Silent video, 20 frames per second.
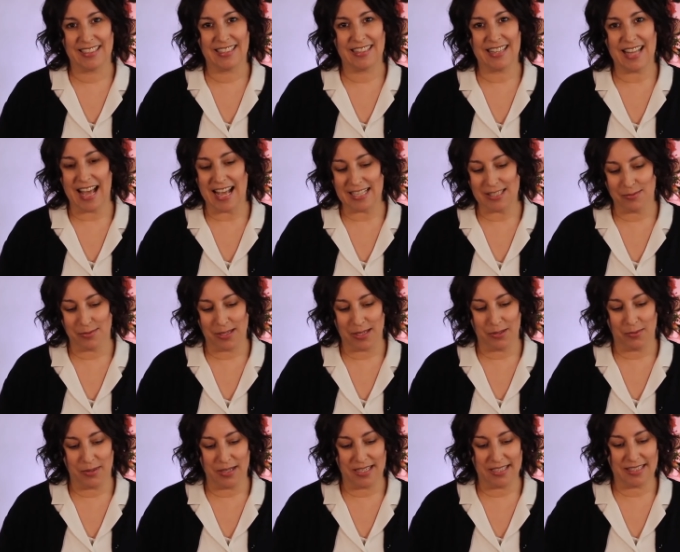Last week,
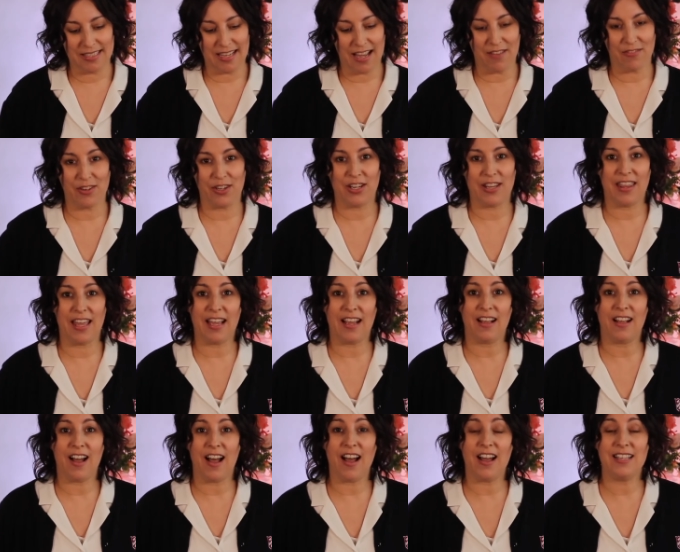we discovered that
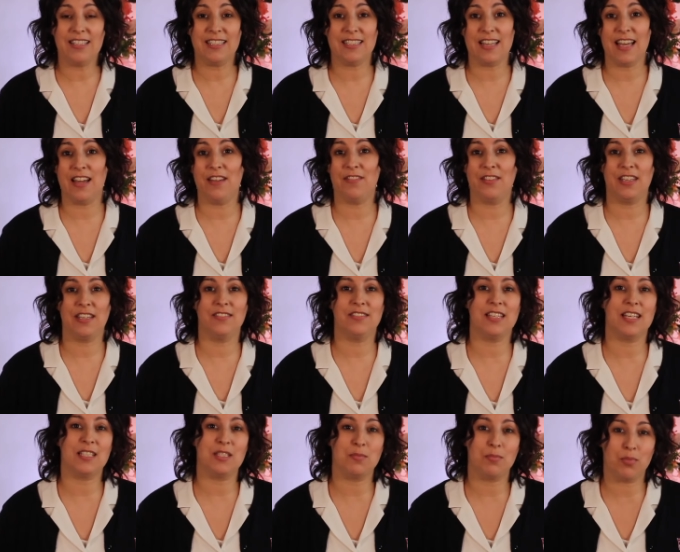God's love gives
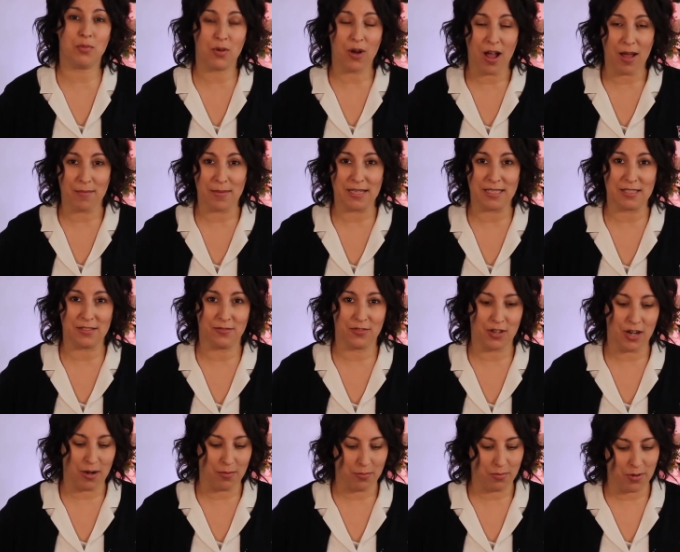us promise for
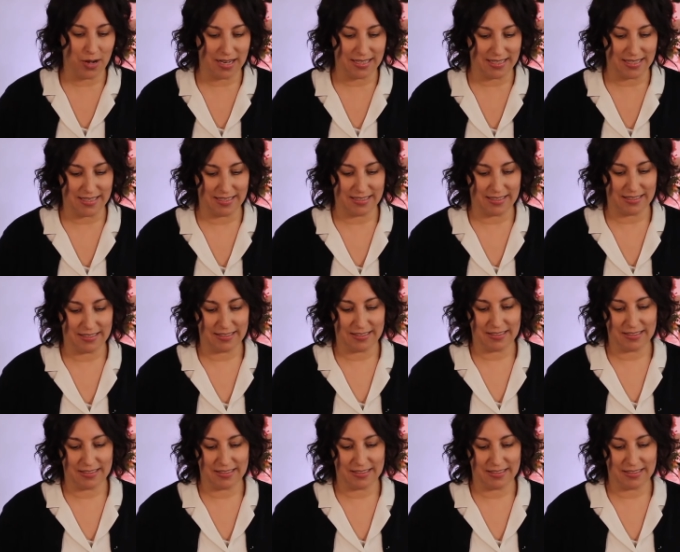our present.